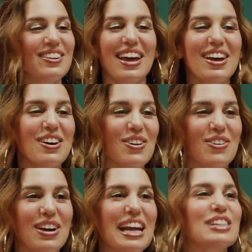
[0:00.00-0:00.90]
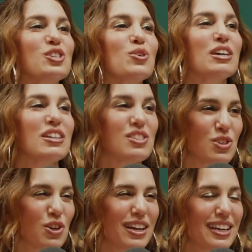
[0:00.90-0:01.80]
know. Pretty, it's too
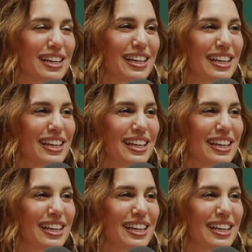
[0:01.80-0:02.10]
concentrated.